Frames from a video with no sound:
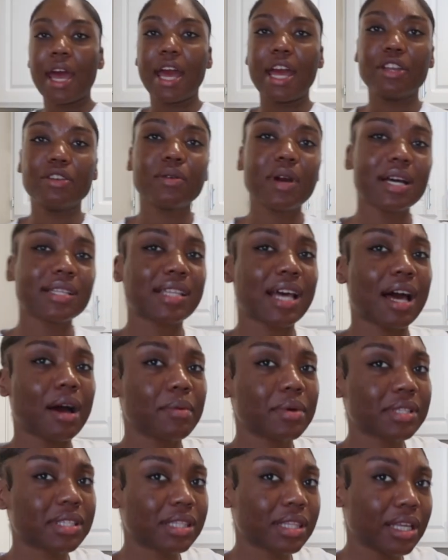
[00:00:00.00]
And you guys, I
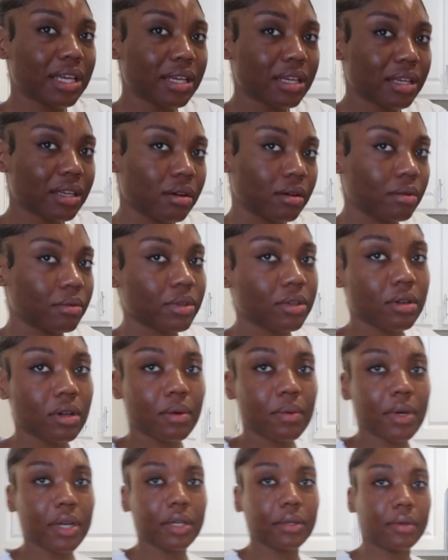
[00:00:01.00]
was thinking, oh, you know
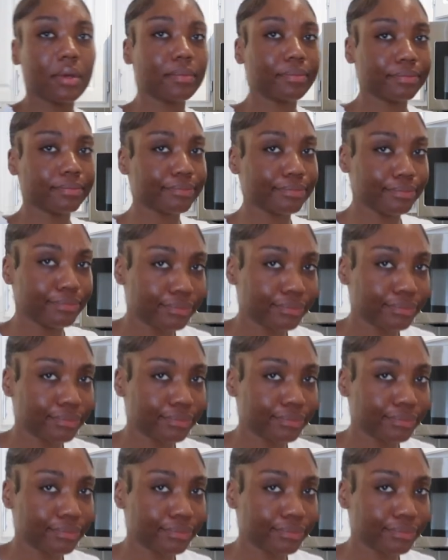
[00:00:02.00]
what?